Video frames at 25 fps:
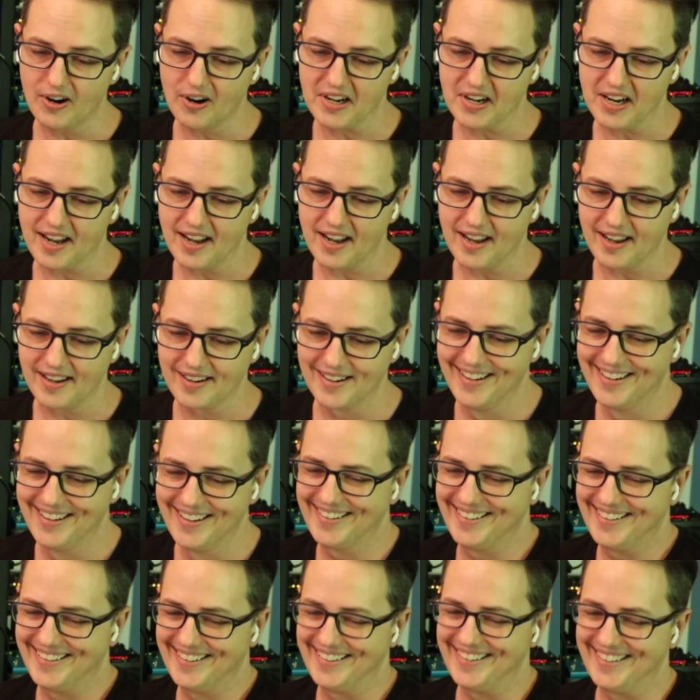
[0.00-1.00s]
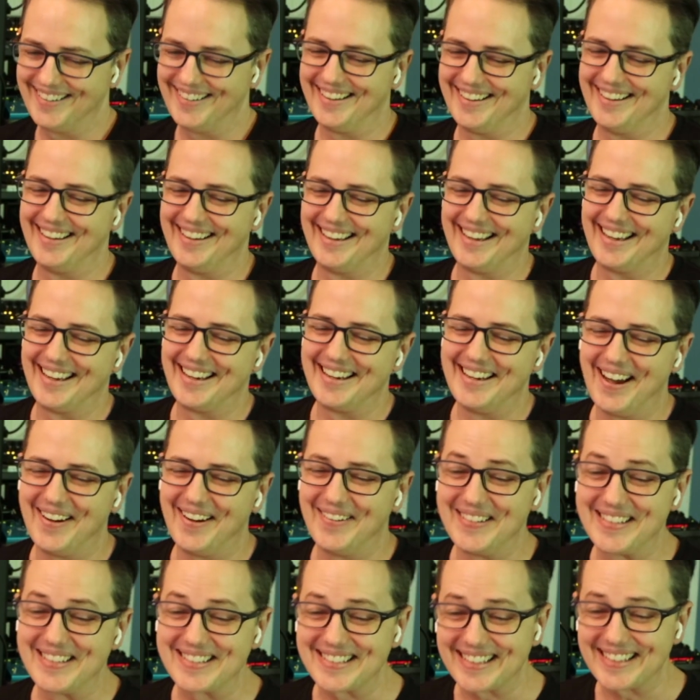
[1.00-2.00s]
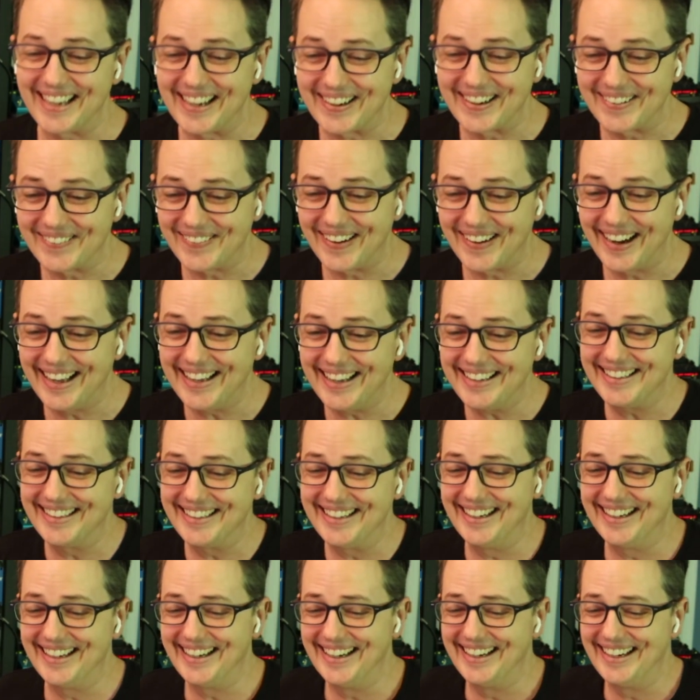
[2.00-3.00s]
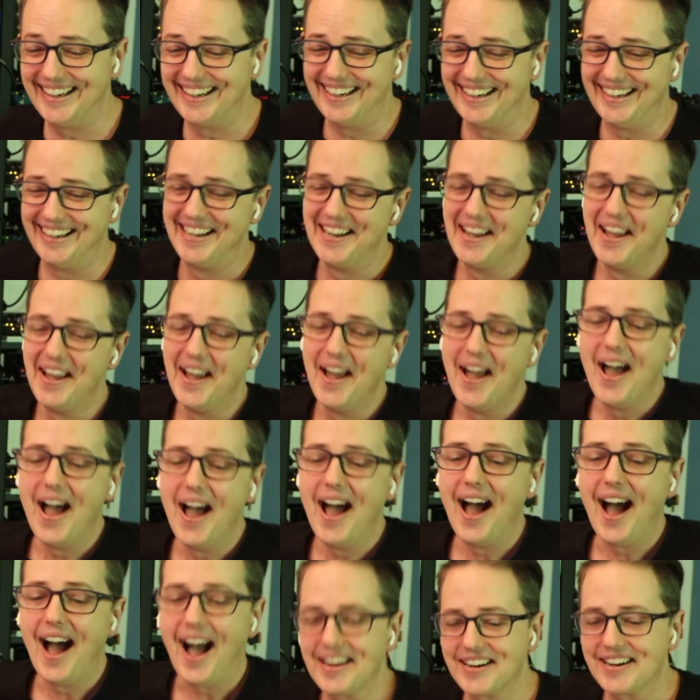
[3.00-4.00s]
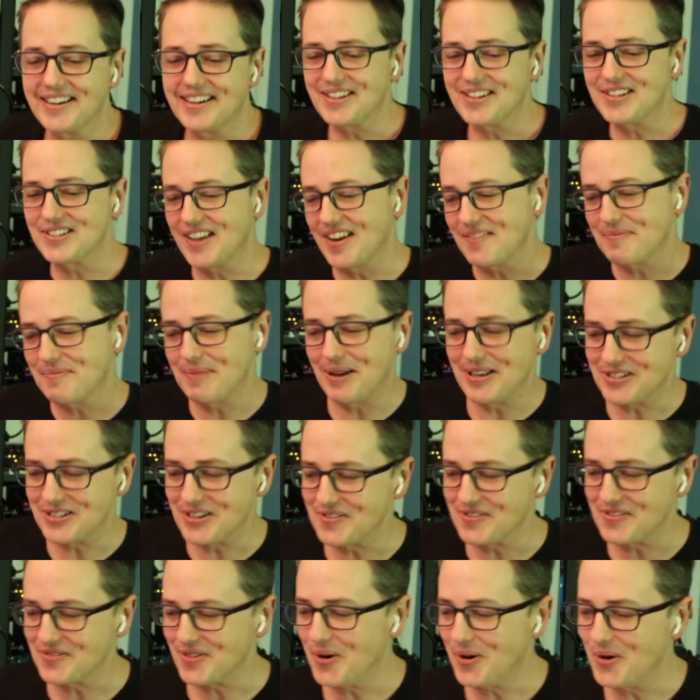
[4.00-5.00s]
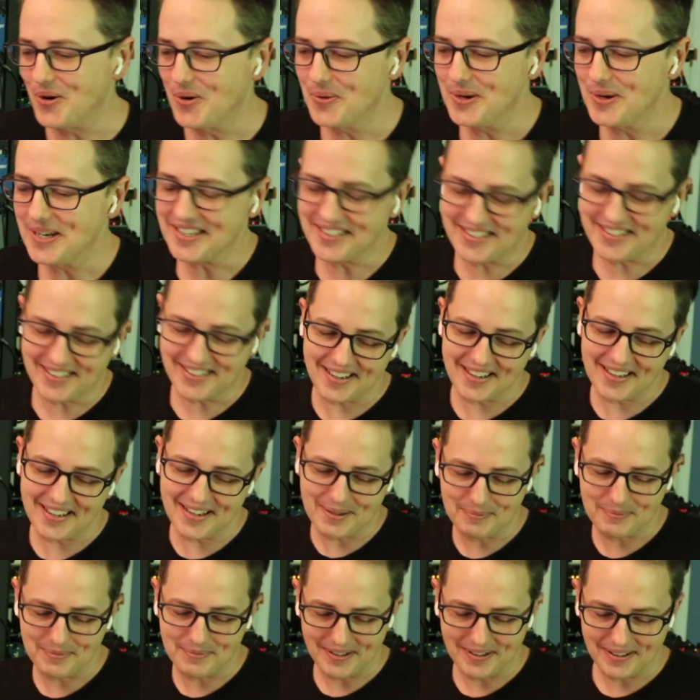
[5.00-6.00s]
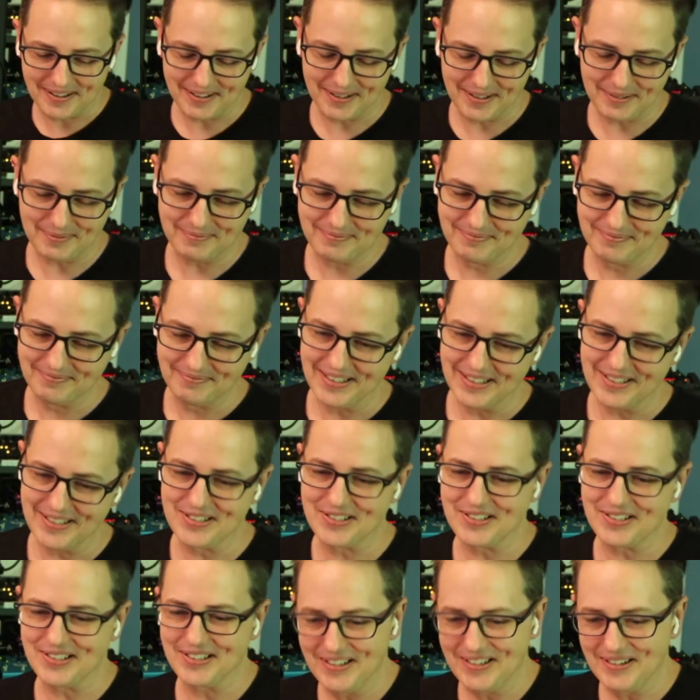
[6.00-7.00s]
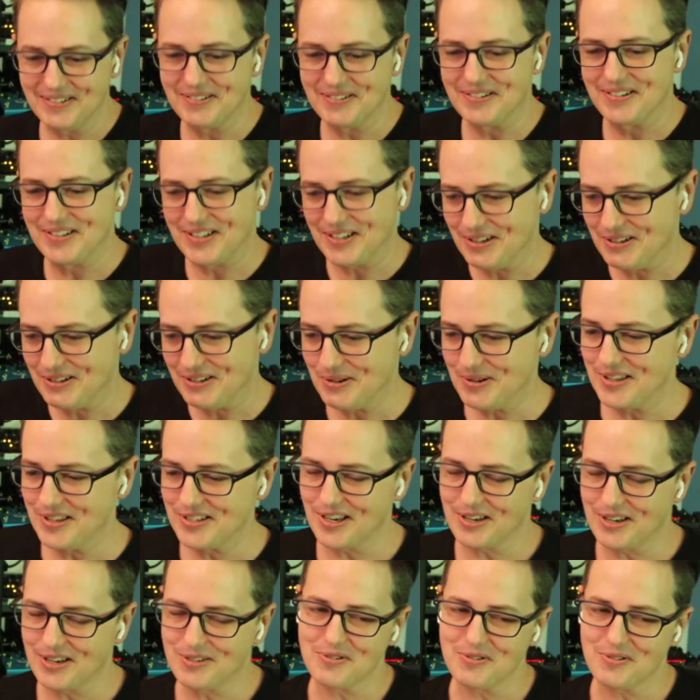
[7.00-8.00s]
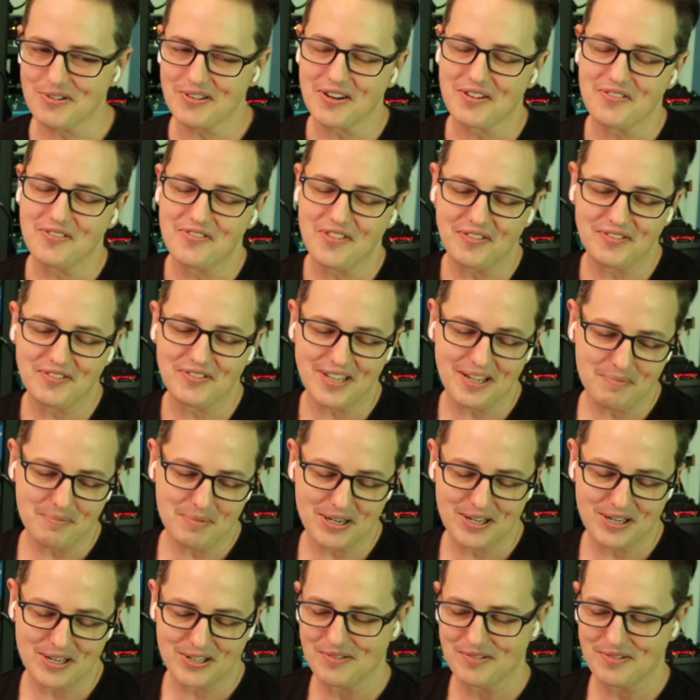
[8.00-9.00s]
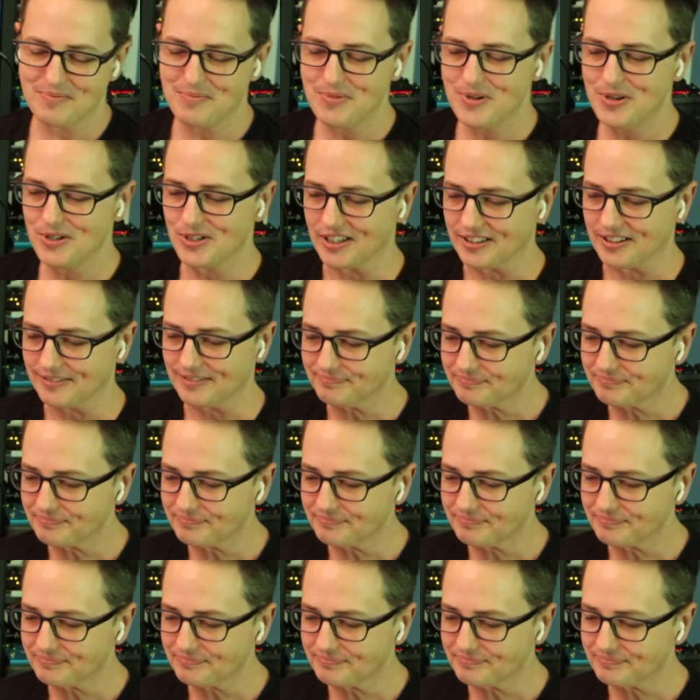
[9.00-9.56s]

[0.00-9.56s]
guy." I was like, "What?" I could have saved myself a whole week of time, instead of doing this extra like 15 minutes of music.